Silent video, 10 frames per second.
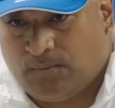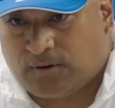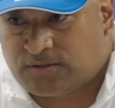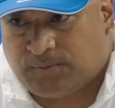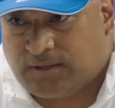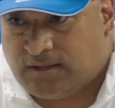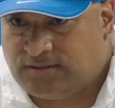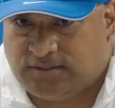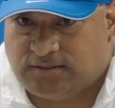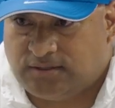Yeah, Marcus
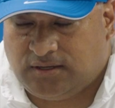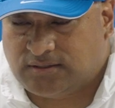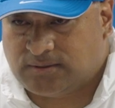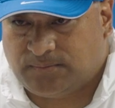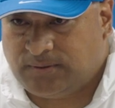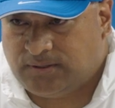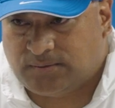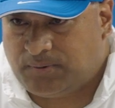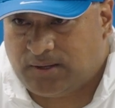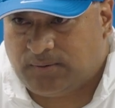McKenzie, he's
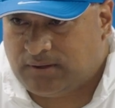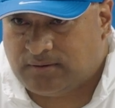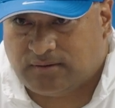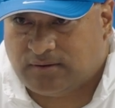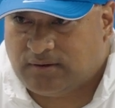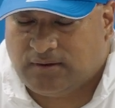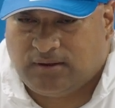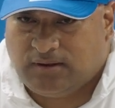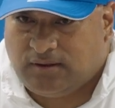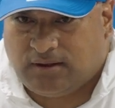a playmaker.
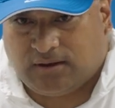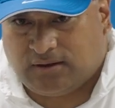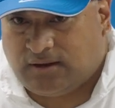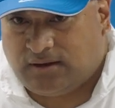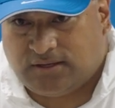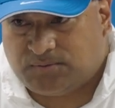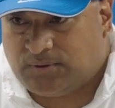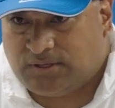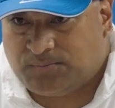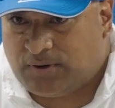And
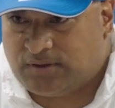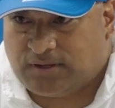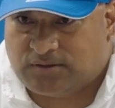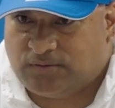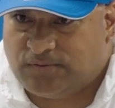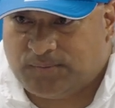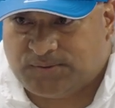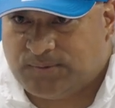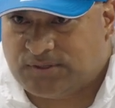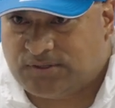when his brother gets home from
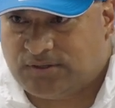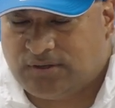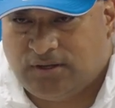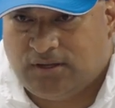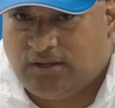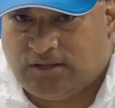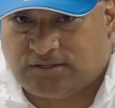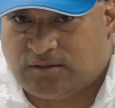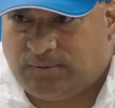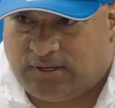his mission,
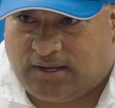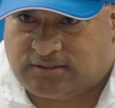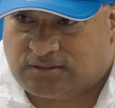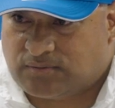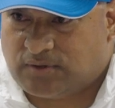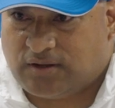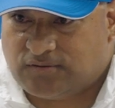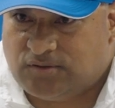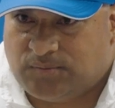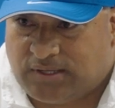it's going to be nice because we're going to
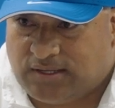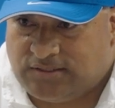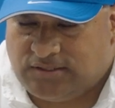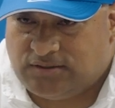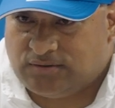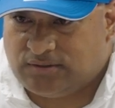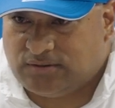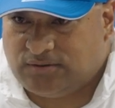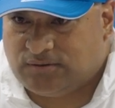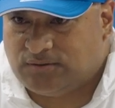have two McKenzies
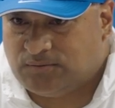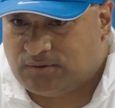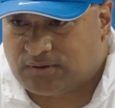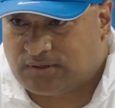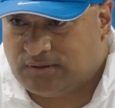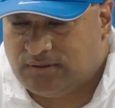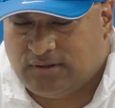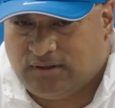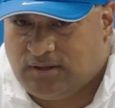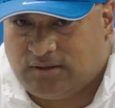doing the work. And
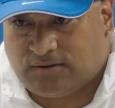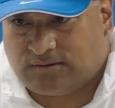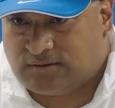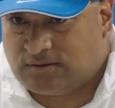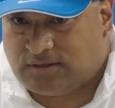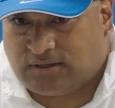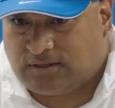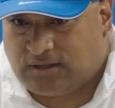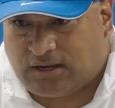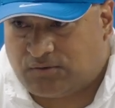
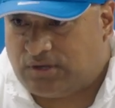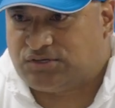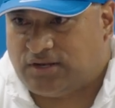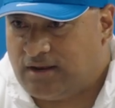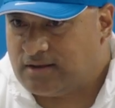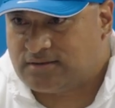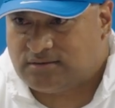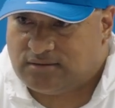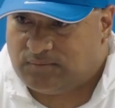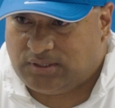they got great
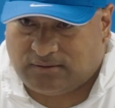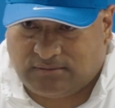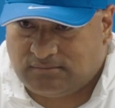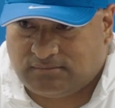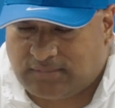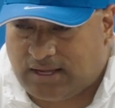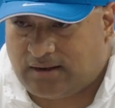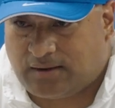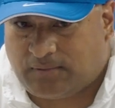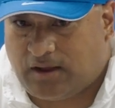genetics. I mean,
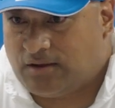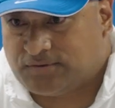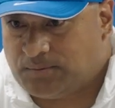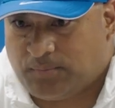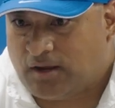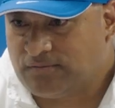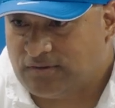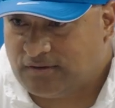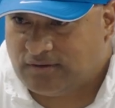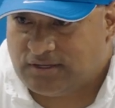dad, I obviously blocked
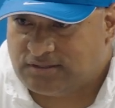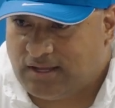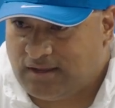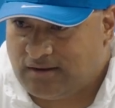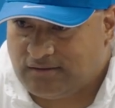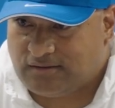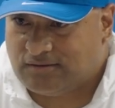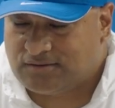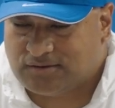for his dad, you know.